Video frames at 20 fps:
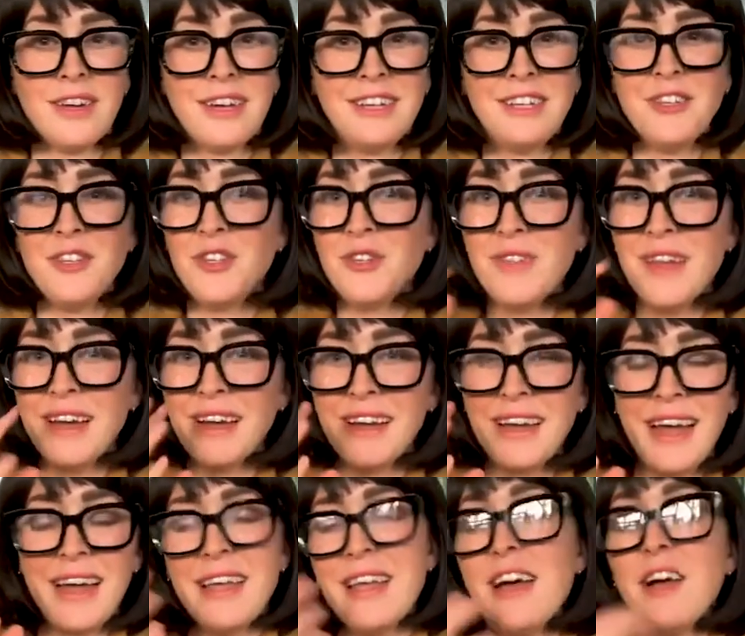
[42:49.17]
And you do that,
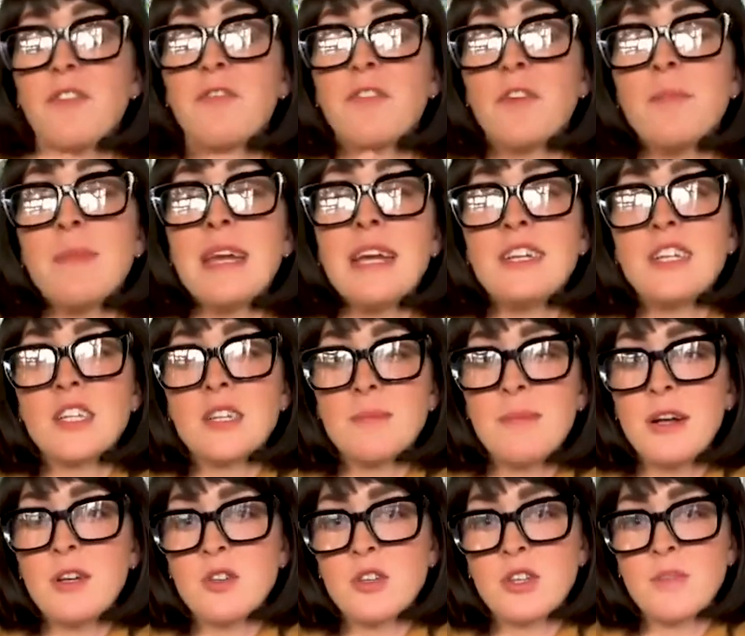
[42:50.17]
for me it
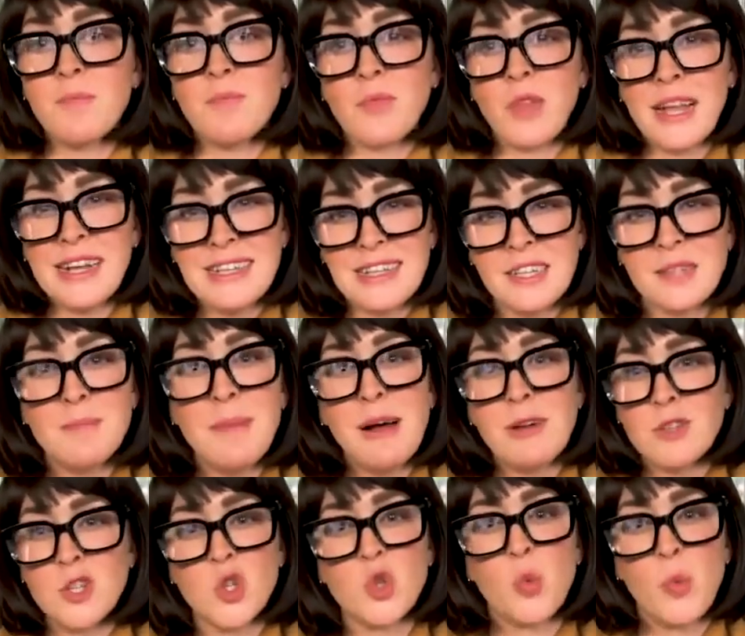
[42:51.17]
smells
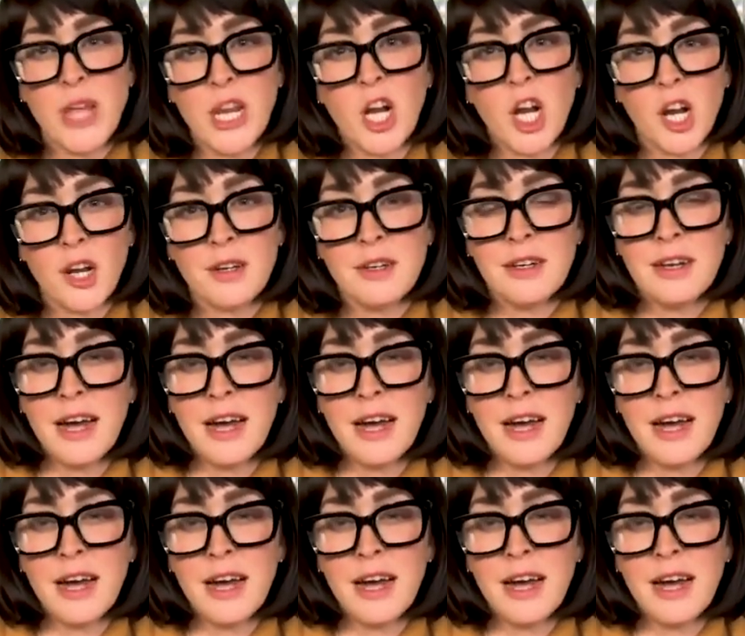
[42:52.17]
sweeter.